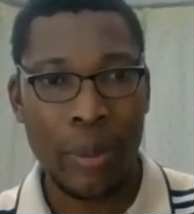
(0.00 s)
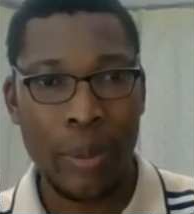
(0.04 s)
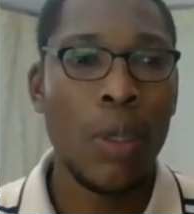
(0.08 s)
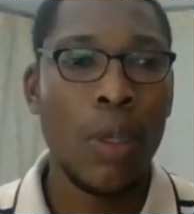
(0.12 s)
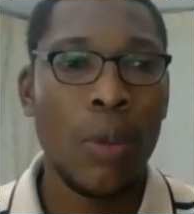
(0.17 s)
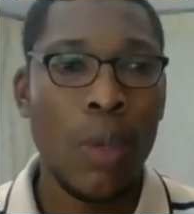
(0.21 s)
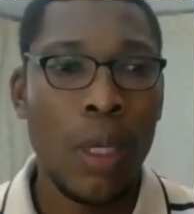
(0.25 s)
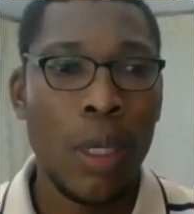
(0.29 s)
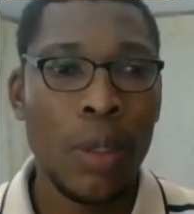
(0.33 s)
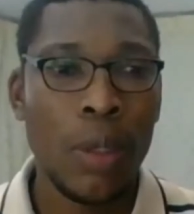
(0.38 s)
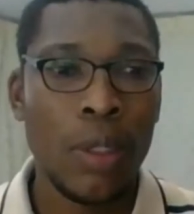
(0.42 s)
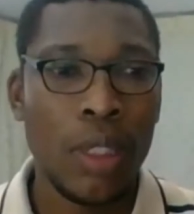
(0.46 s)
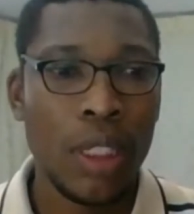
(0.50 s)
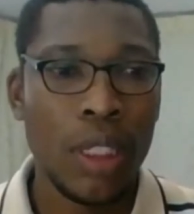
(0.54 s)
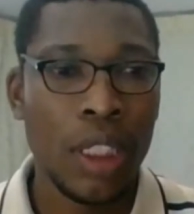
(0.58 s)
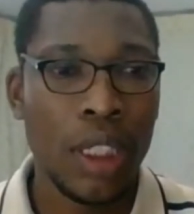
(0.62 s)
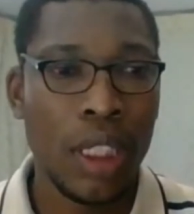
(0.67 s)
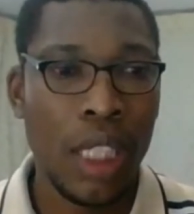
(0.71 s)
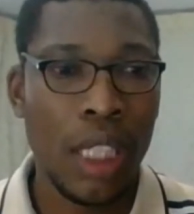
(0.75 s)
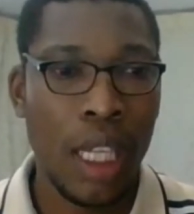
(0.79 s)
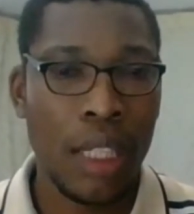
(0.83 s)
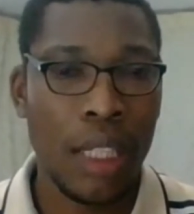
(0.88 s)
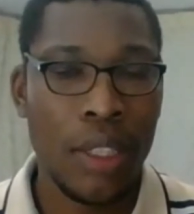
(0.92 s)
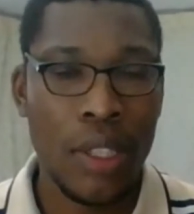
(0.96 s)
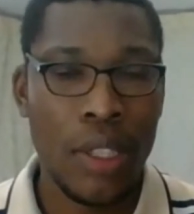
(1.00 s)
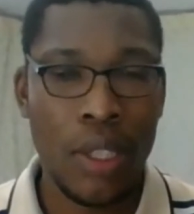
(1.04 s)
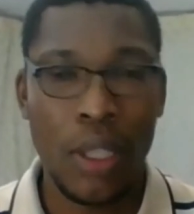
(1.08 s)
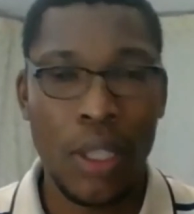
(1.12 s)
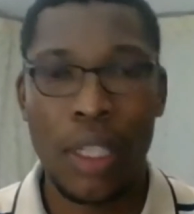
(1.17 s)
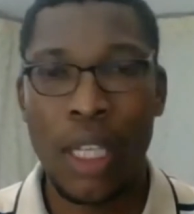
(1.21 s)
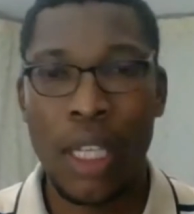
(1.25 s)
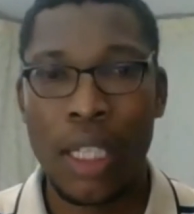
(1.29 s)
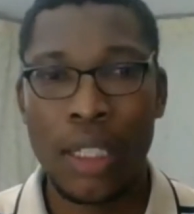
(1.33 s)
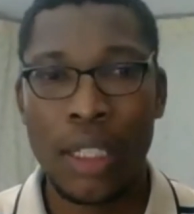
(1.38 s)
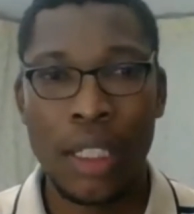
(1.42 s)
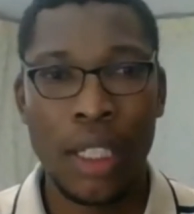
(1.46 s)
Commonwealth shared
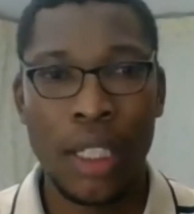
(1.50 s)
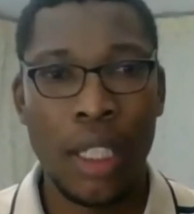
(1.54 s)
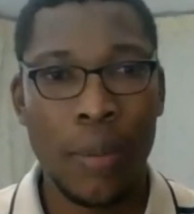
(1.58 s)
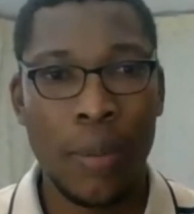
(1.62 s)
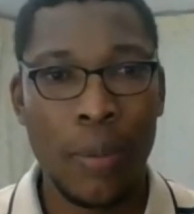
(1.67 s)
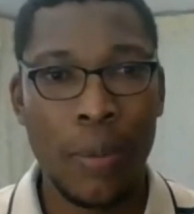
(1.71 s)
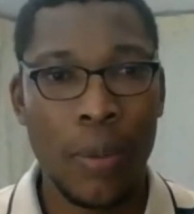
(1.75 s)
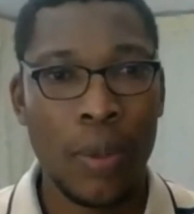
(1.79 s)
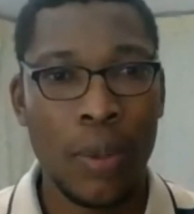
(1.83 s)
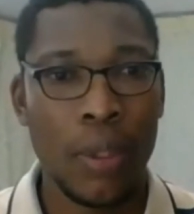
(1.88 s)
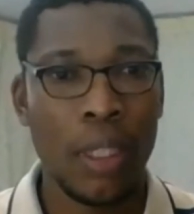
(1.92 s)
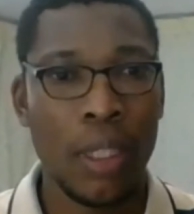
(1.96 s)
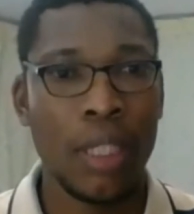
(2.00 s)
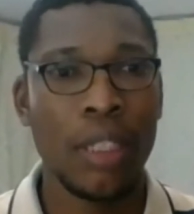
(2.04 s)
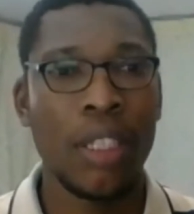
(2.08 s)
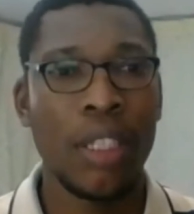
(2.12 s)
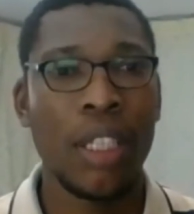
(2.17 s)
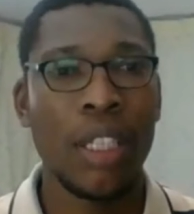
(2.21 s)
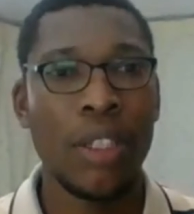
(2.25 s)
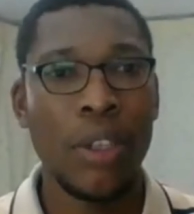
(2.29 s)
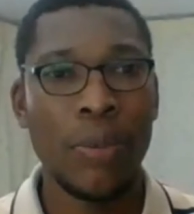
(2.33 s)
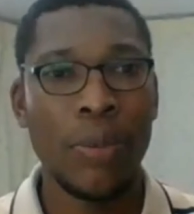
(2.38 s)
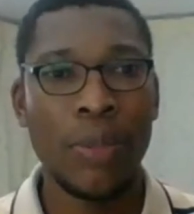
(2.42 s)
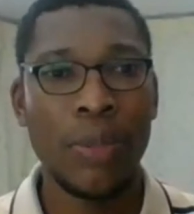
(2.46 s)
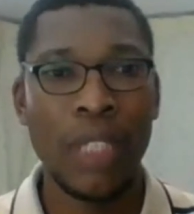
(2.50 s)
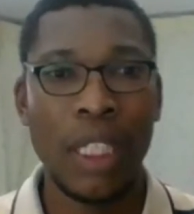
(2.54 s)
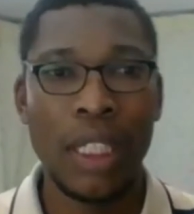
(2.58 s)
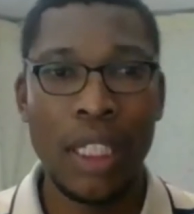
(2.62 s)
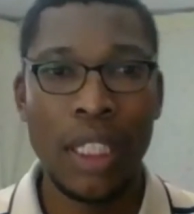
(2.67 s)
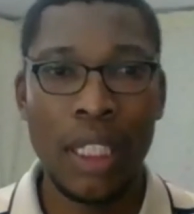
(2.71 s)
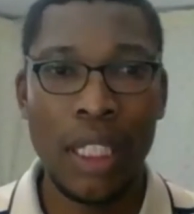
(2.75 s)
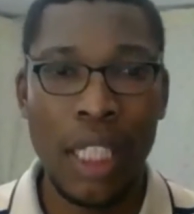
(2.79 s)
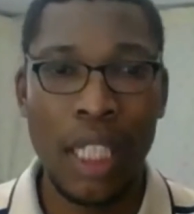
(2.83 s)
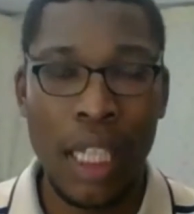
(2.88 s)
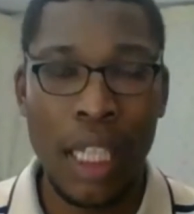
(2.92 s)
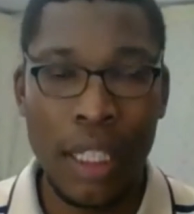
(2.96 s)
scholarship, the
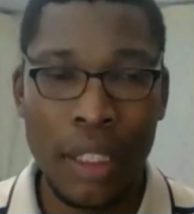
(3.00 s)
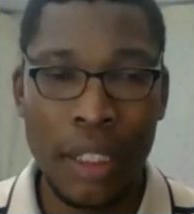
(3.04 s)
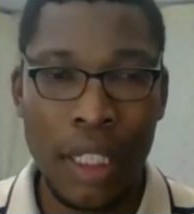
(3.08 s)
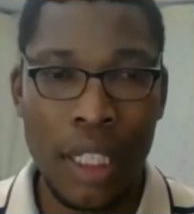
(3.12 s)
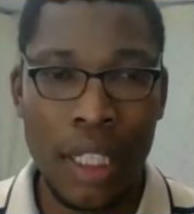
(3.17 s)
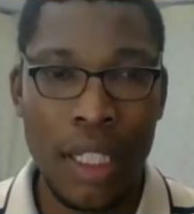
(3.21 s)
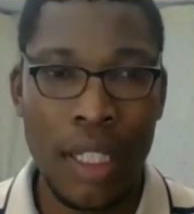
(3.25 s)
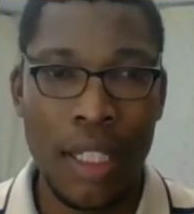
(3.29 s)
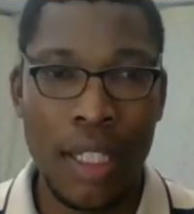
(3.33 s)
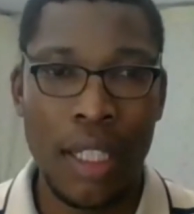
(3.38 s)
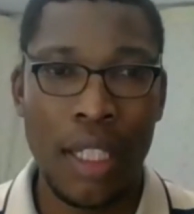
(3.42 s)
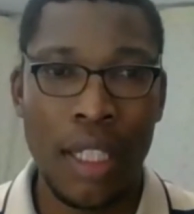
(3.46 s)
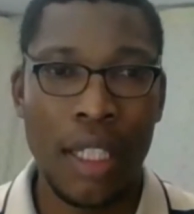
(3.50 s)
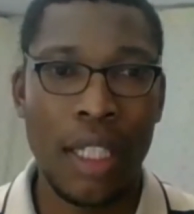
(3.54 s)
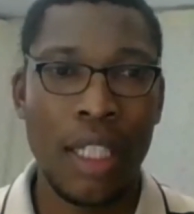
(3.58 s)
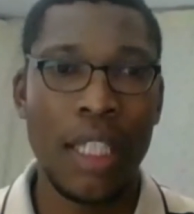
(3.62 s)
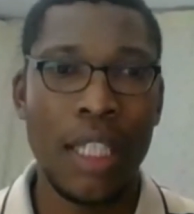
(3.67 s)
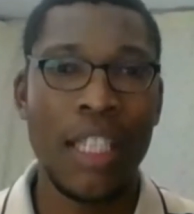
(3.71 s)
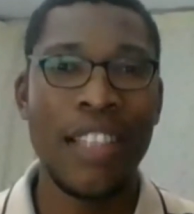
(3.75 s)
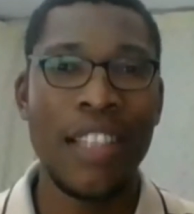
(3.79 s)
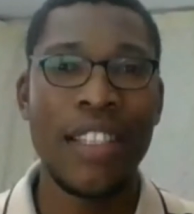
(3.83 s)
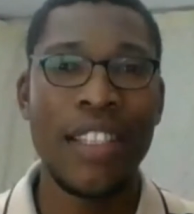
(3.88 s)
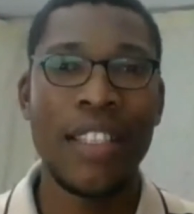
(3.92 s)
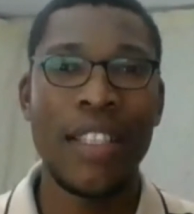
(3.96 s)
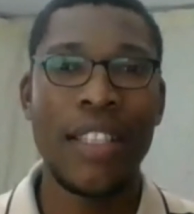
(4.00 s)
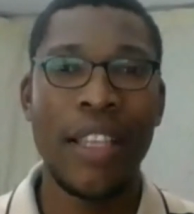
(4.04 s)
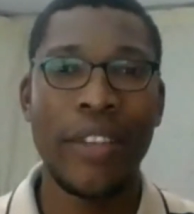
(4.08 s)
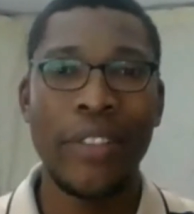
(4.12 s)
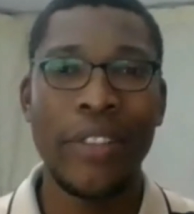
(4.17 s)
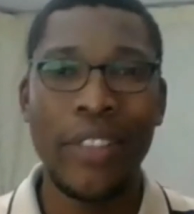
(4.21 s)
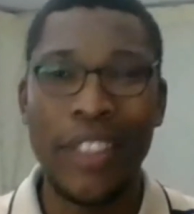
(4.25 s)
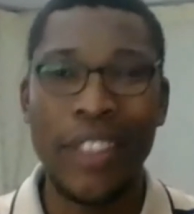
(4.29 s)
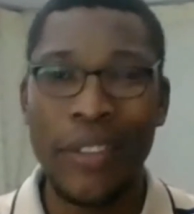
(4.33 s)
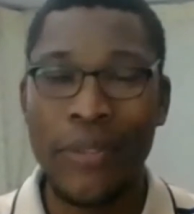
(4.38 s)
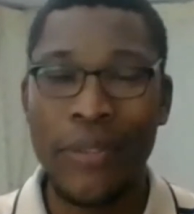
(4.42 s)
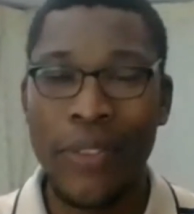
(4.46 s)
nominating agency is the
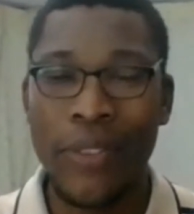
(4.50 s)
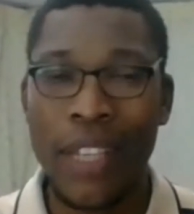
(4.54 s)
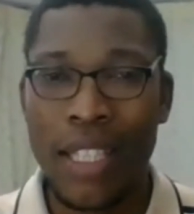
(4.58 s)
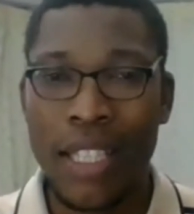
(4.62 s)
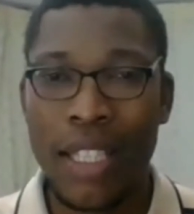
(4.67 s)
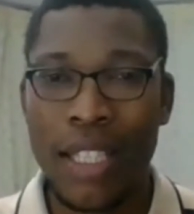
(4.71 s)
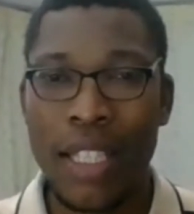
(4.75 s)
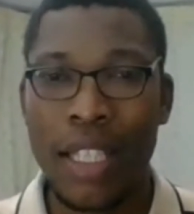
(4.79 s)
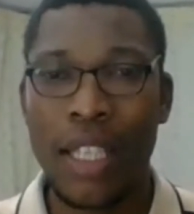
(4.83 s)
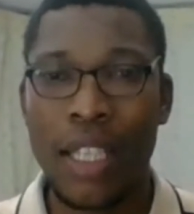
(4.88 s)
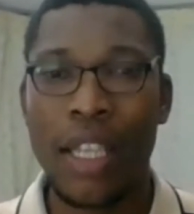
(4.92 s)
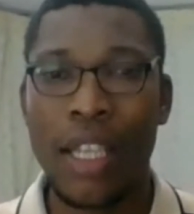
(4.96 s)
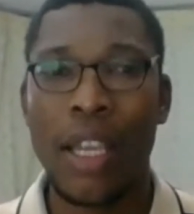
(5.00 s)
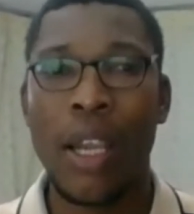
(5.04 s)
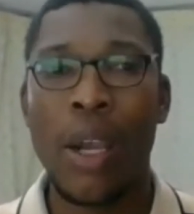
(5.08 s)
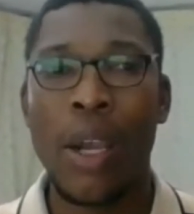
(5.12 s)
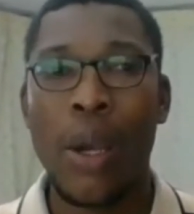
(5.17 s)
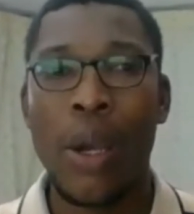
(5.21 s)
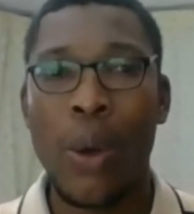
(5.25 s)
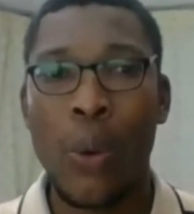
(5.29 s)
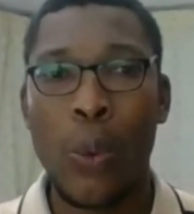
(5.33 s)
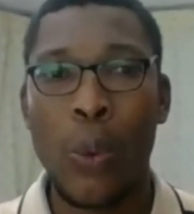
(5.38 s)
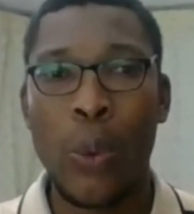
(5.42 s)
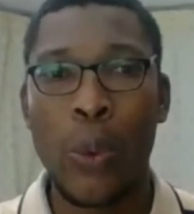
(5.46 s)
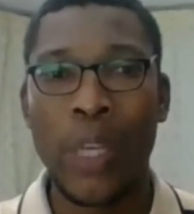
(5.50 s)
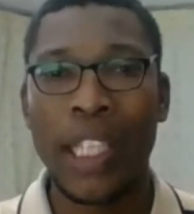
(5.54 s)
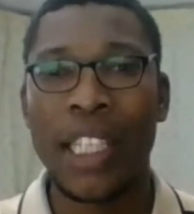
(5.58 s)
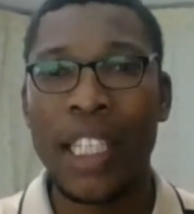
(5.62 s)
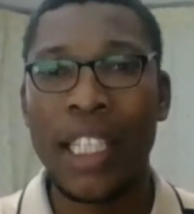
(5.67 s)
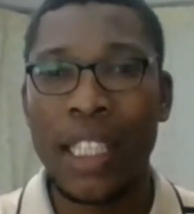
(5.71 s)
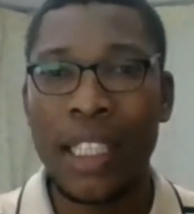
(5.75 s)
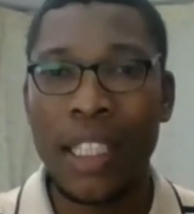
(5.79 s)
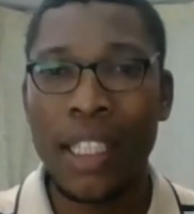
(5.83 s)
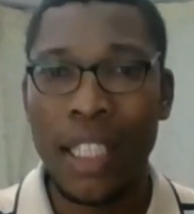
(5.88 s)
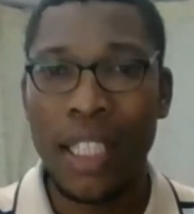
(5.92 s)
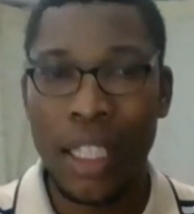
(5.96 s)
university
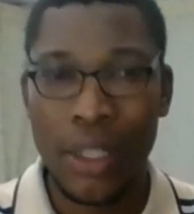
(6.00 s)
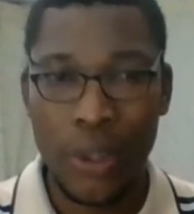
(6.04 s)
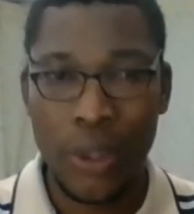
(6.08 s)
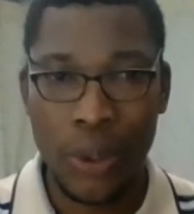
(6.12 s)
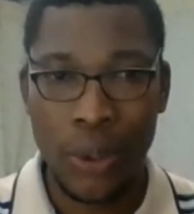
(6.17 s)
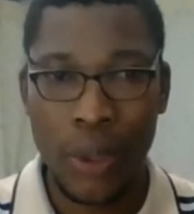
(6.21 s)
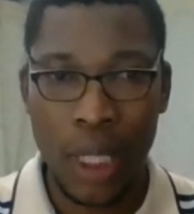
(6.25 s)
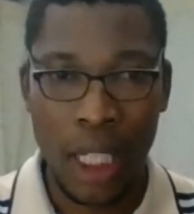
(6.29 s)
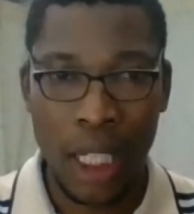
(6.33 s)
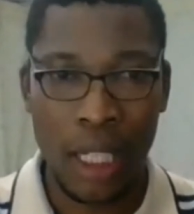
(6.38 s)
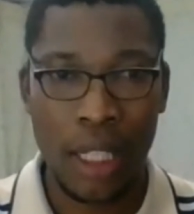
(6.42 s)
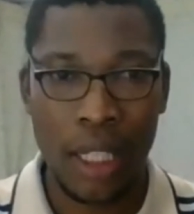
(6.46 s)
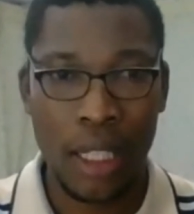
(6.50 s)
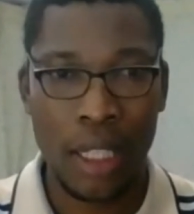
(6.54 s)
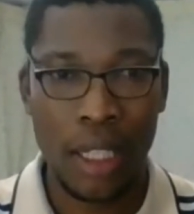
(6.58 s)
within the UK,